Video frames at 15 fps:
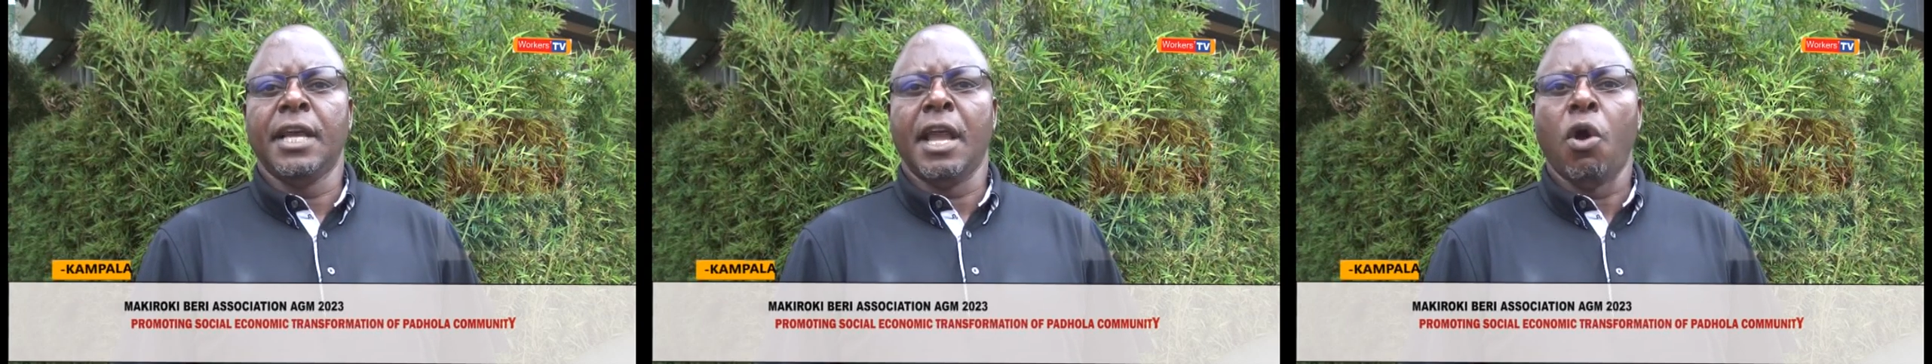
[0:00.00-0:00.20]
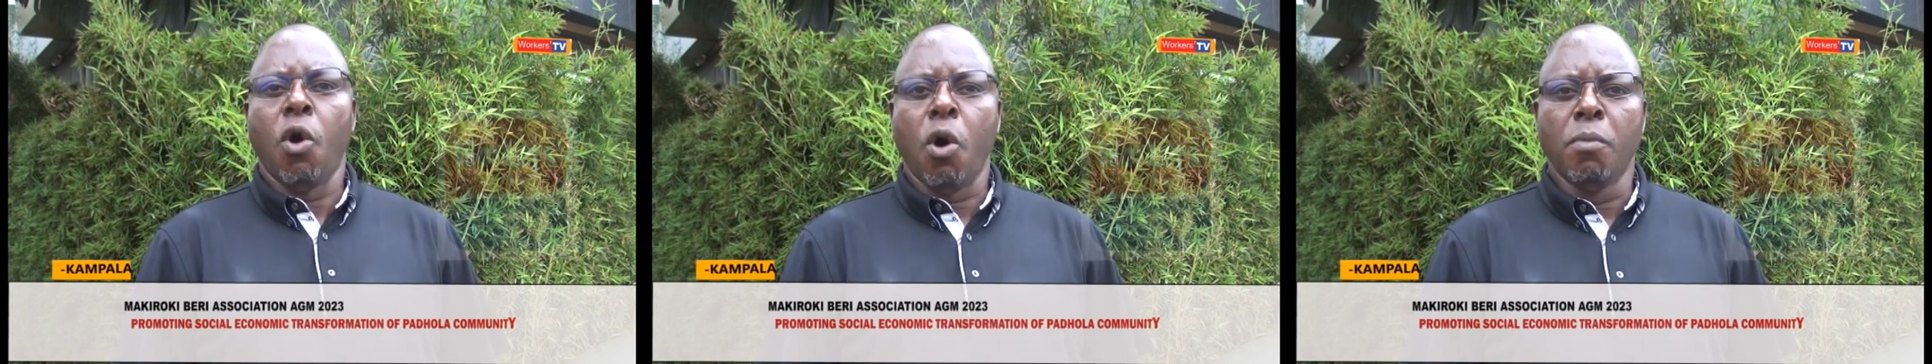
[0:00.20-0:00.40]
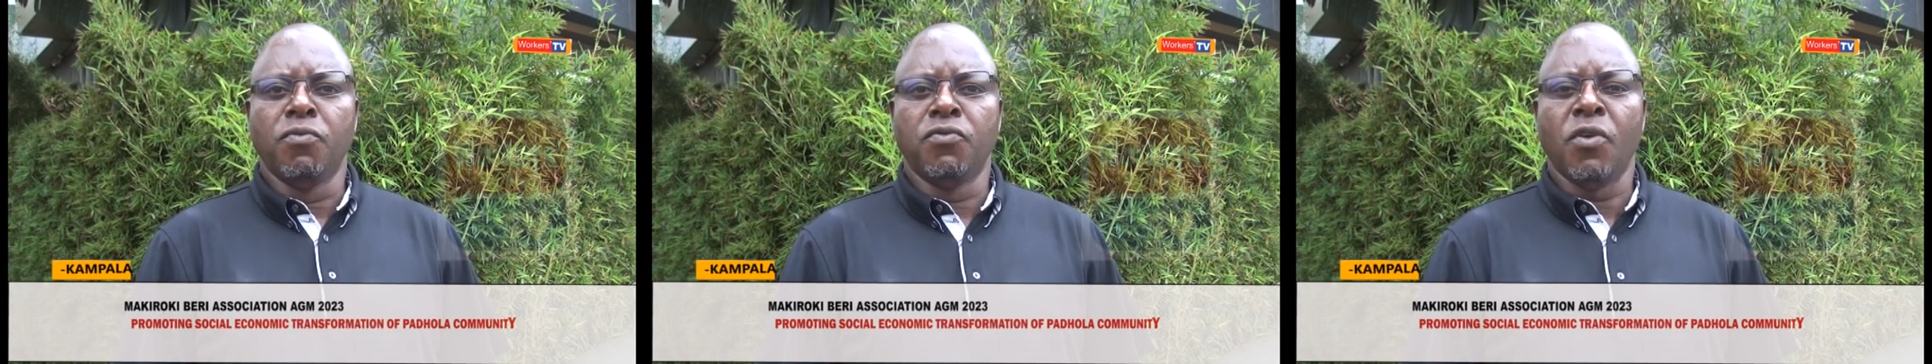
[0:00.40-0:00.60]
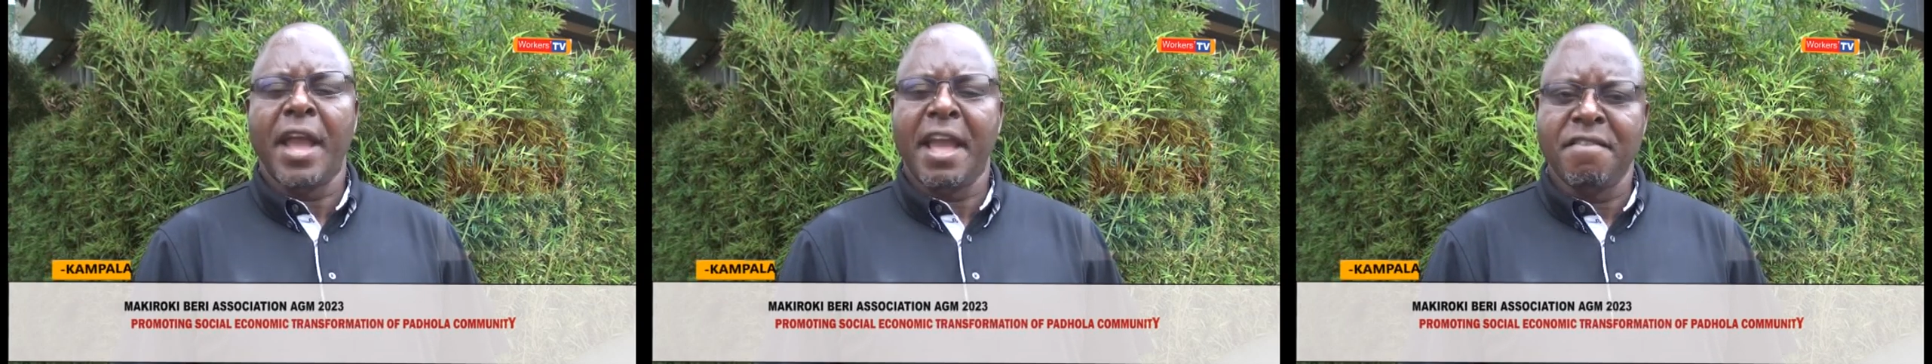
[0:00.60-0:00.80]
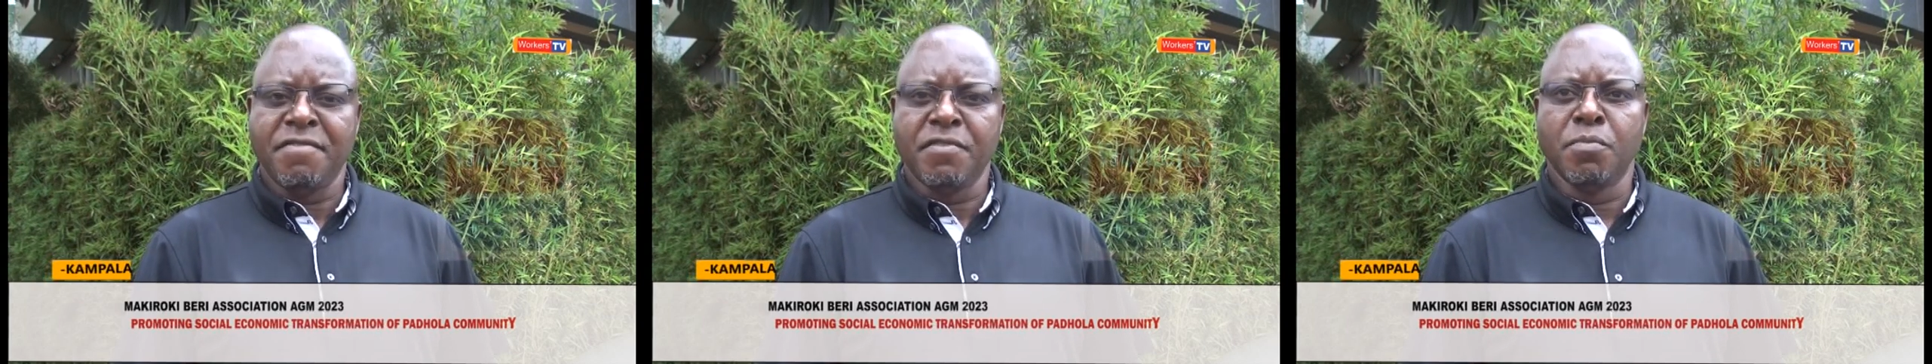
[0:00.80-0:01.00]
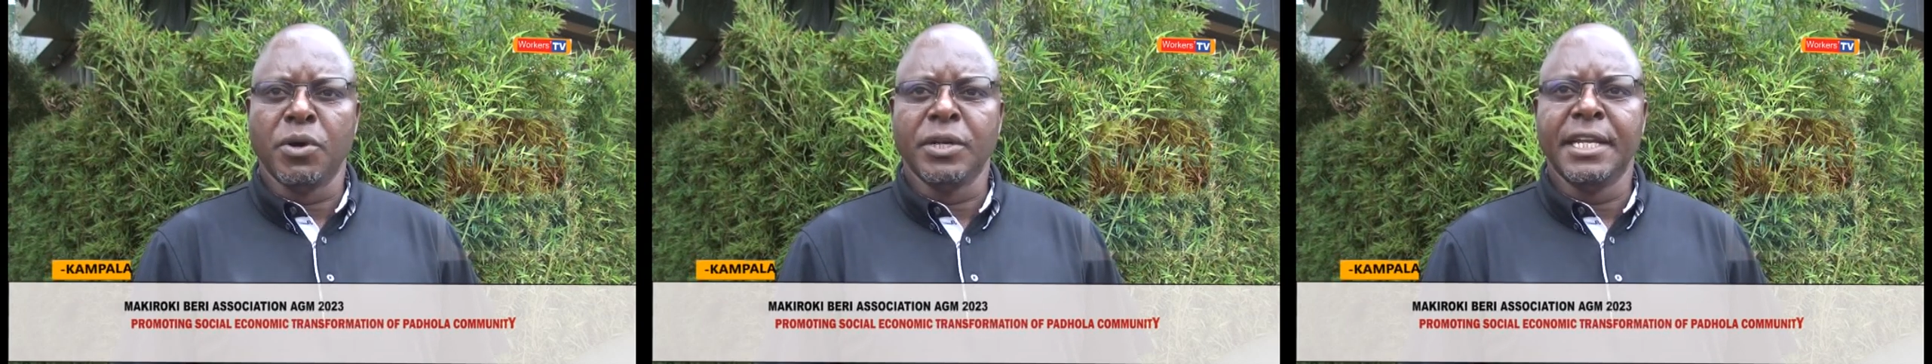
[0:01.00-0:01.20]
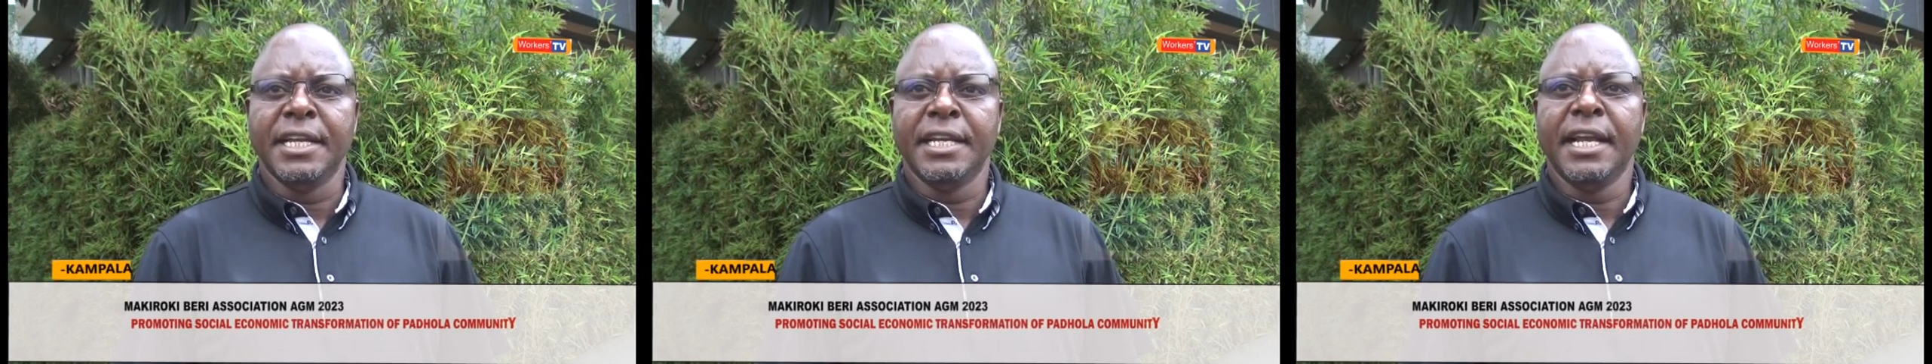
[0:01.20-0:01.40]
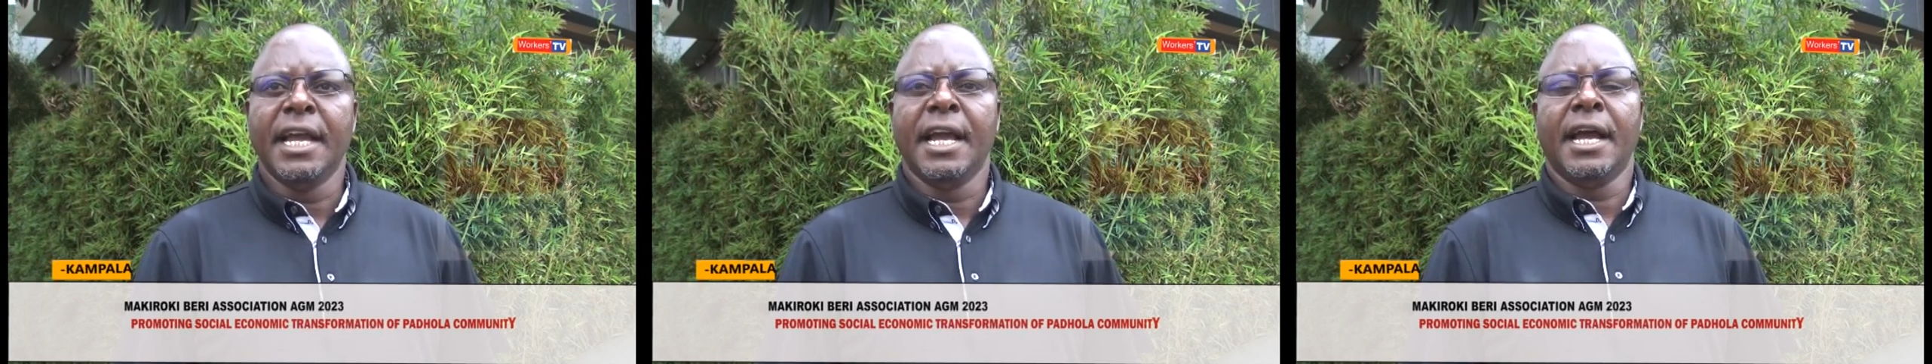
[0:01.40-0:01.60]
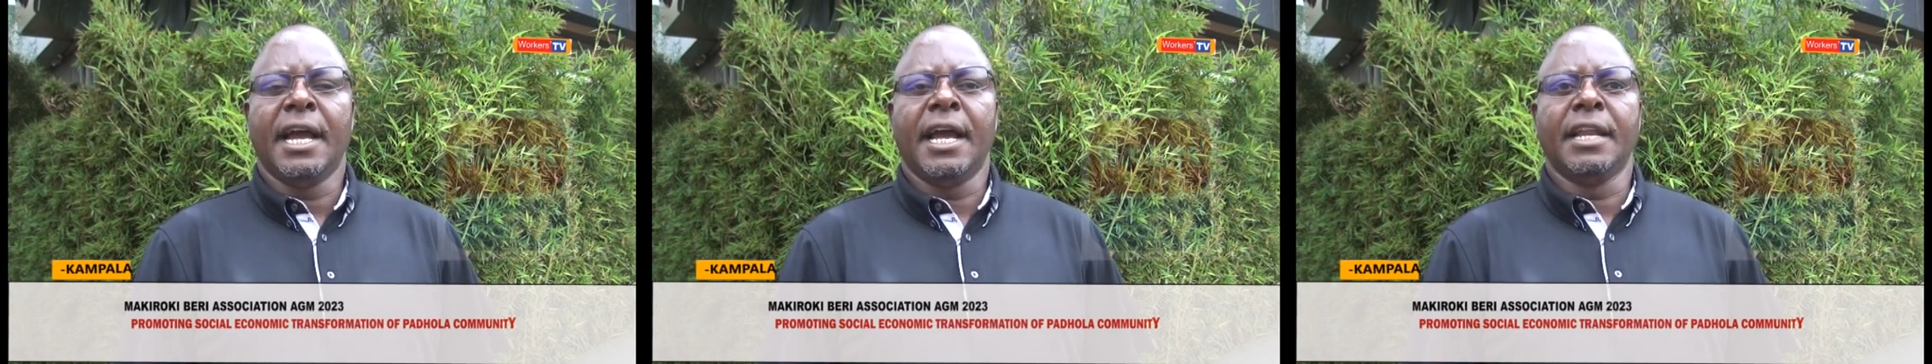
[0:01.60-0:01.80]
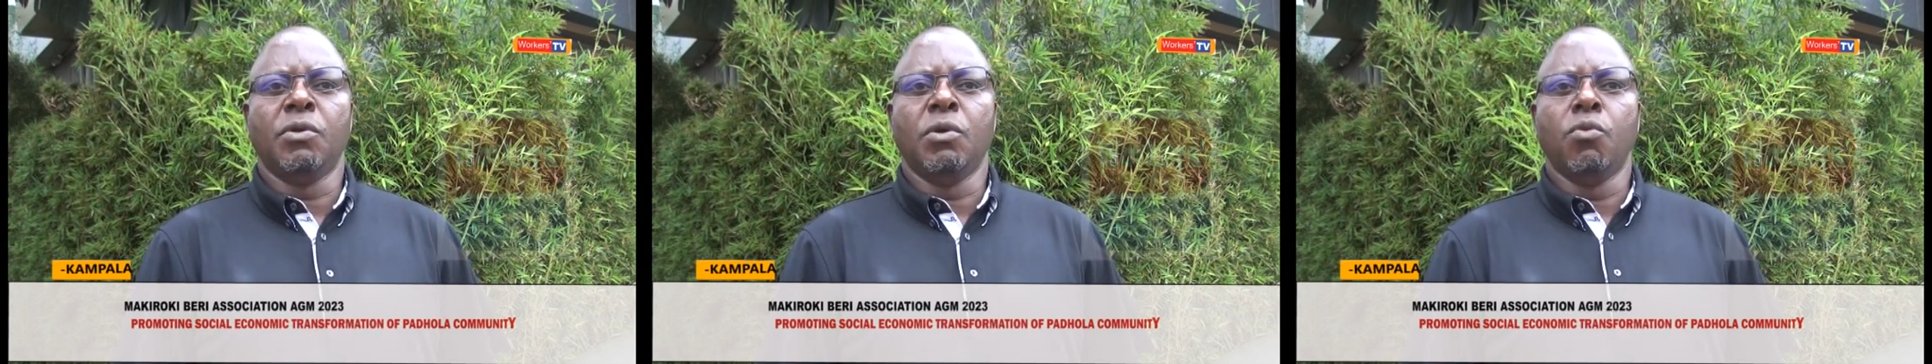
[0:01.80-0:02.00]
a home for everybody,
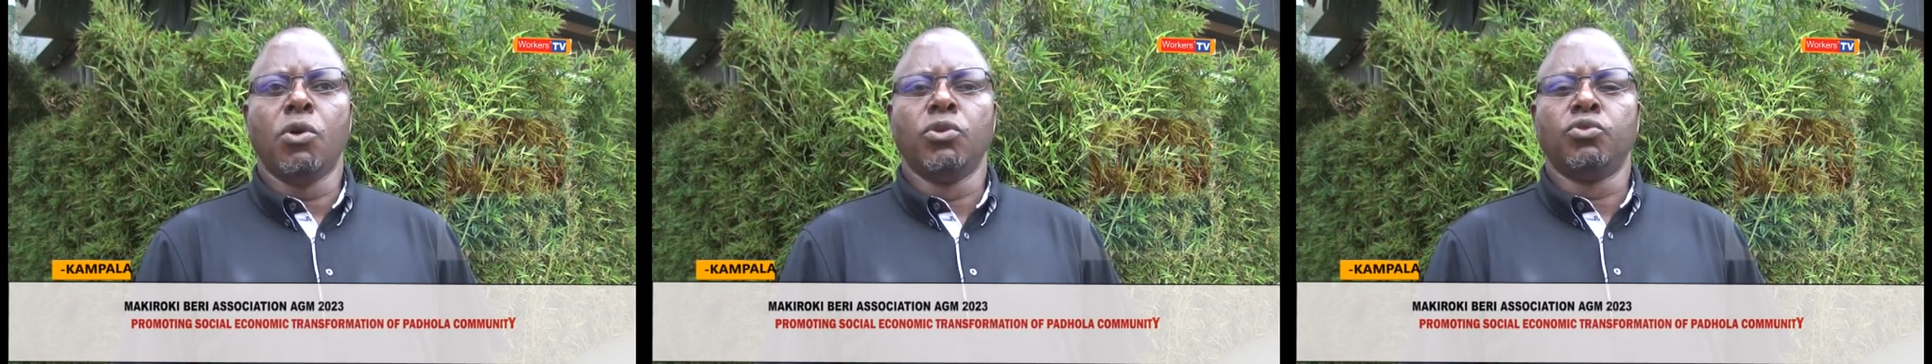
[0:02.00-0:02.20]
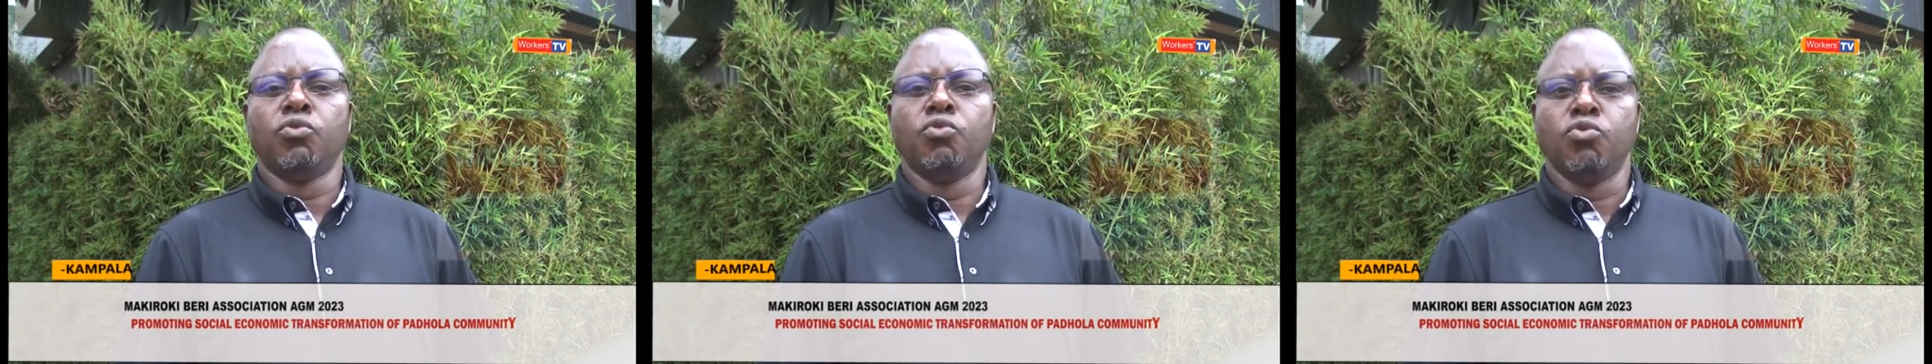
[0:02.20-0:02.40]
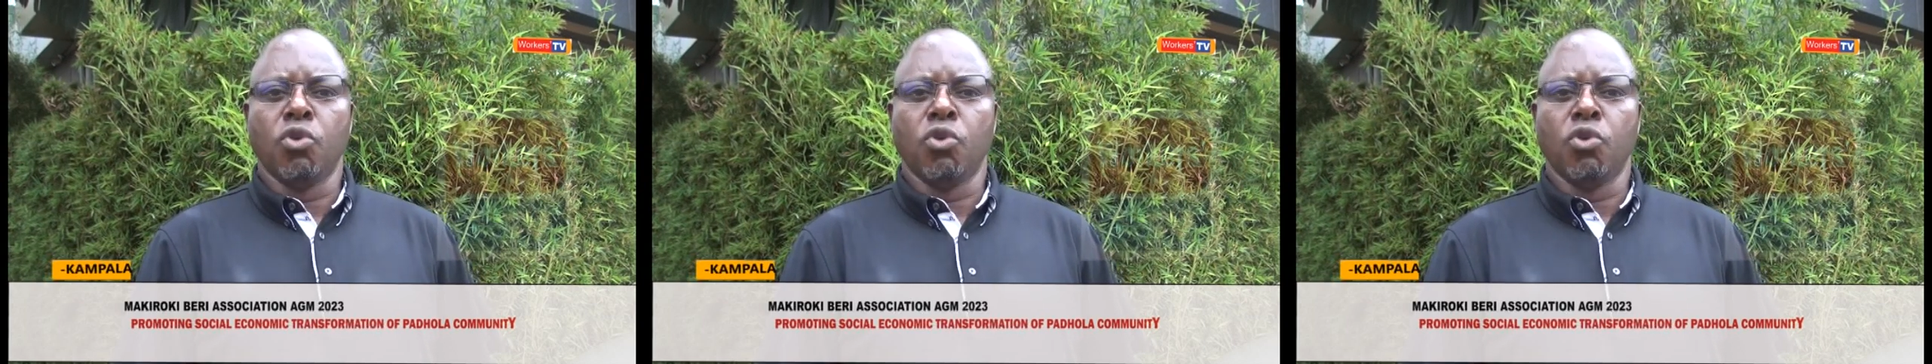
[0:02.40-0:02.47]
and we want to